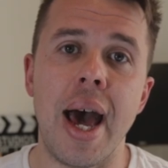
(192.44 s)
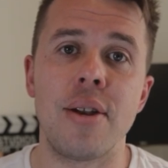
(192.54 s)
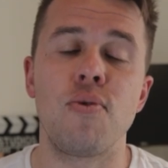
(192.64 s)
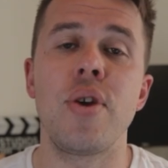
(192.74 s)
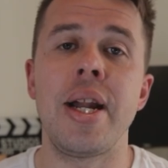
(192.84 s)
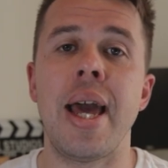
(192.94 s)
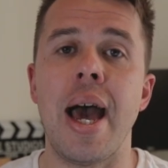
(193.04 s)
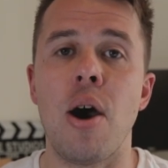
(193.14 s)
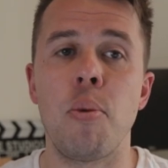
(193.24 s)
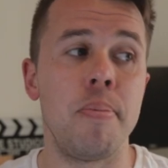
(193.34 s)
and really
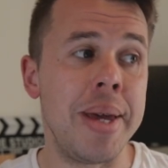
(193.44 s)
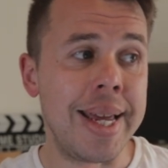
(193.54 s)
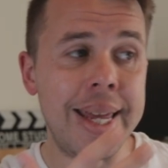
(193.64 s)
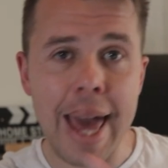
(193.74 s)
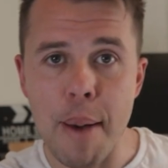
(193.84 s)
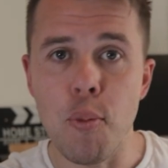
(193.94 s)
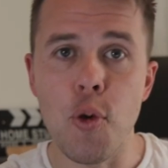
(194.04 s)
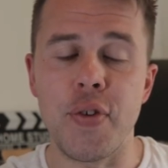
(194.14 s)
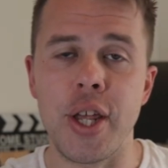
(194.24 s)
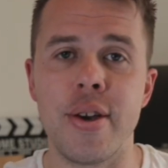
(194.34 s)
help me get
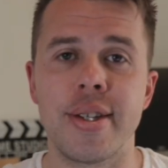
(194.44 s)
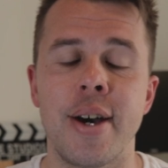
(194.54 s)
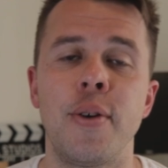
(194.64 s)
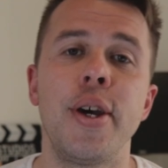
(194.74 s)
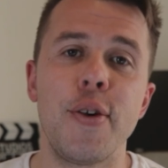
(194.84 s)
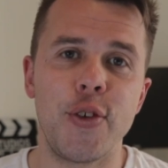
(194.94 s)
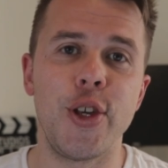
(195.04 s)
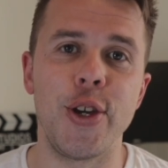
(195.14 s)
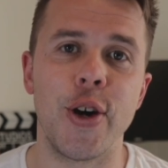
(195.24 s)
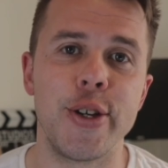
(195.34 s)
more videos out for
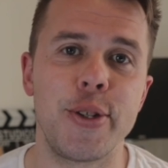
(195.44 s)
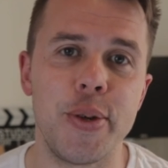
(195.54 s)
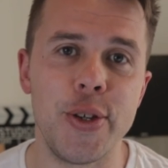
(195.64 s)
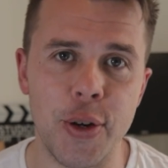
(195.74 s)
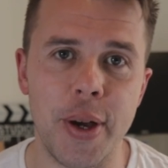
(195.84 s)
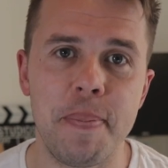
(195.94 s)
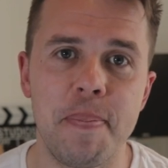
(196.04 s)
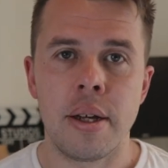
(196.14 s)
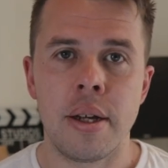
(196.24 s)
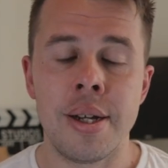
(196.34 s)
you guys to enjoy.
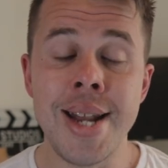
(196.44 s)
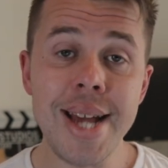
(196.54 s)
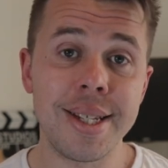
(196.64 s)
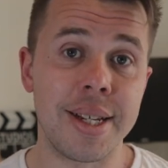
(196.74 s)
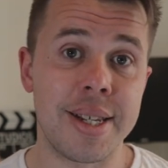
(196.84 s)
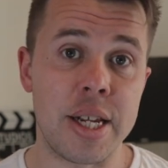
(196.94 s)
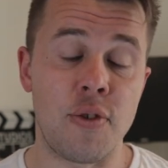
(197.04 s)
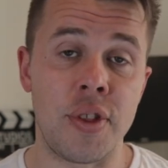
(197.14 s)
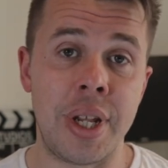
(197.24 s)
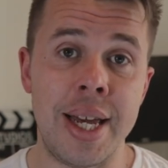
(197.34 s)
Next
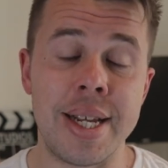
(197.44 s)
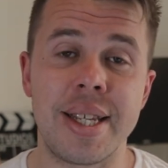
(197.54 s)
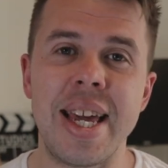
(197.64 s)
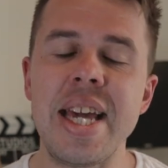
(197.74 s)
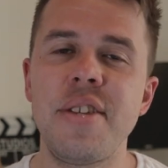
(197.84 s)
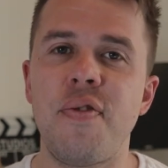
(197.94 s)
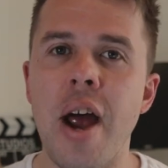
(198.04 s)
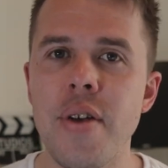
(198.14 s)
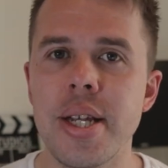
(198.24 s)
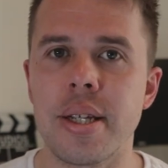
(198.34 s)
accessory on the list is
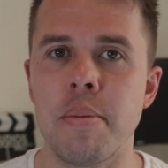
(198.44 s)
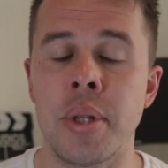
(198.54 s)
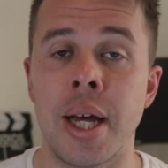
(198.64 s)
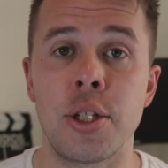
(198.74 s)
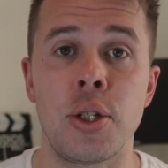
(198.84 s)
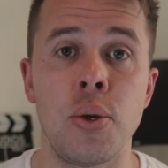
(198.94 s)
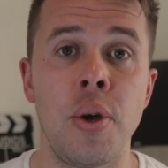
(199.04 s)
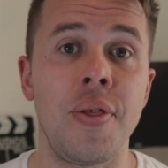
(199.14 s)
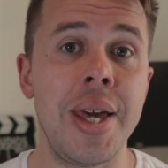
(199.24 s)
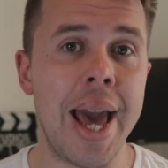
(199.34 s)
very similar
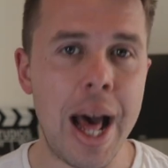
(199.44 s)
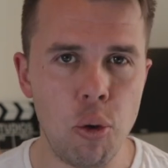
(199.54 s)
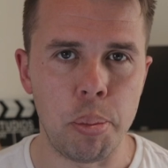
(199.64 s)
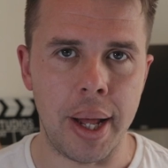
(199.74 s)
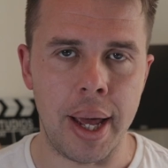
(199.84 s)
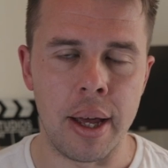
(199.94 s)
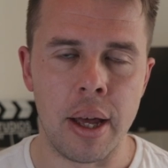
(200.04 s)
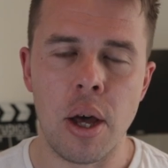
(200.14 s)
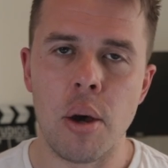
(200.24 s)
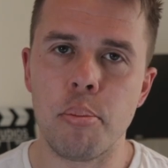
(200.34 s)
to the owl plate,
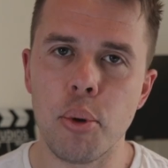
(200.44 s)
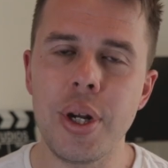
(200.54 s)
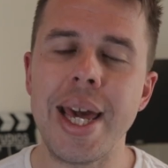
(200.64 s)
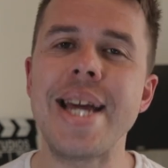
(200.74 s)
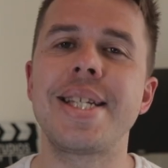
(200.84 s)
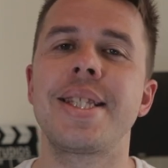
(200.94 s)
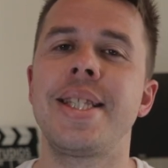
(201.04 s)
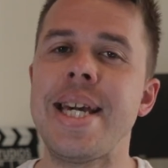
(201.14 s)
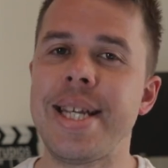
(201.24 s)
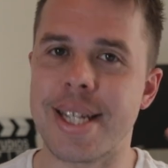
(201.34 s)
but it's
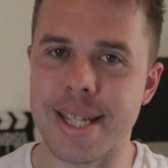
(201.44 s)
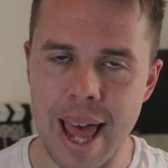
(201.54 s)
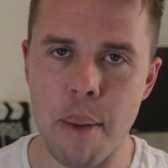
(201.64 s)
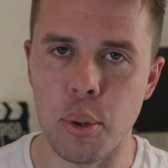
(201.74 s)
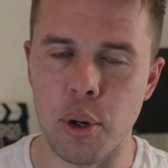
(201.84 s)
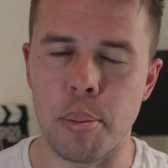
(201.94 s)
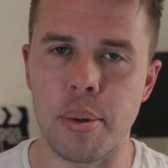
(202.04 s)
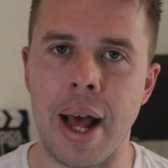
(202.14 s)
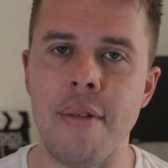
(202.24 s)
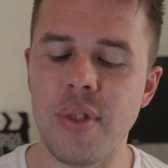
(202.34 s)
the step up,
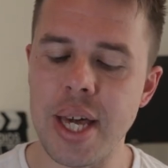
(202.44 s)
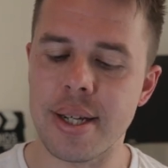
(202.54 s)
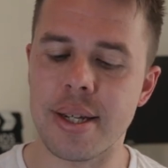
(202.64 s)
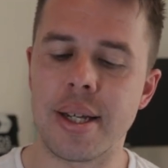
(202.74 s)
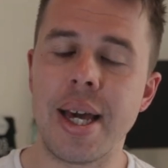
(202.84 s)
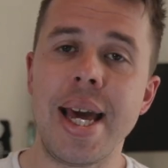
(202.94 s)
and this